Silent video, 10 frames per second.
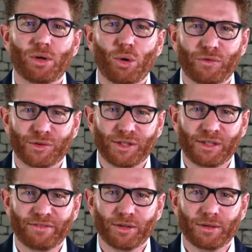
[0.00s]
over
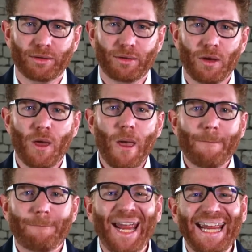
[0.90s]
deliver.
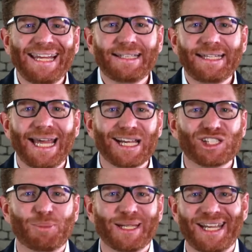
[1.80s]
Paint the
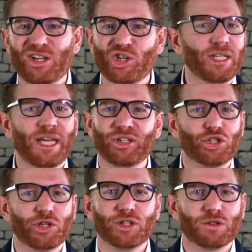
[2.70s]
expectation that
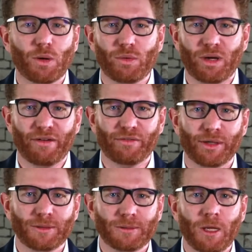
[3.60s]
insurance won't cover
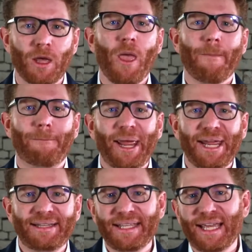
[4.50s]
it.
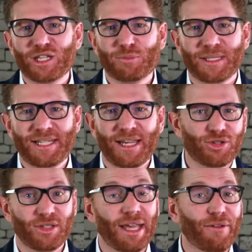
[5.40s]
Paint the
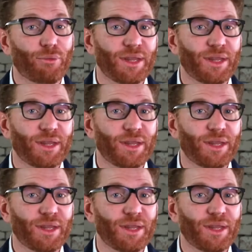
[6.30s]
expectation that if